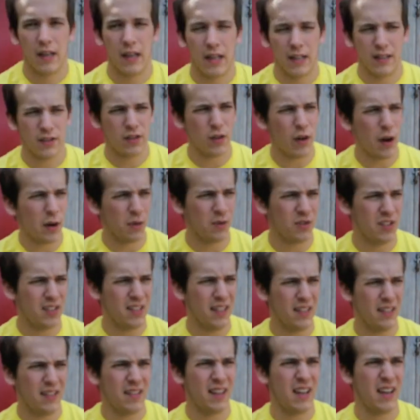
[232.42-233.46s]
So I was
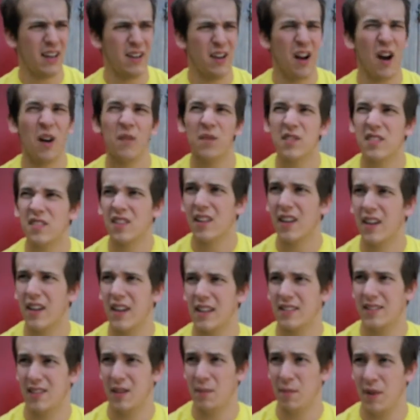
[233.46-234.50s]
sitting there, and all of a sudden
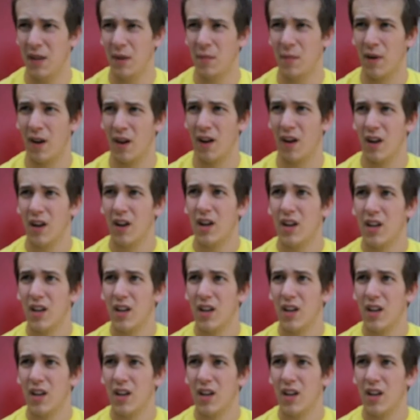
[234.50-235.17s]
I see Meemaw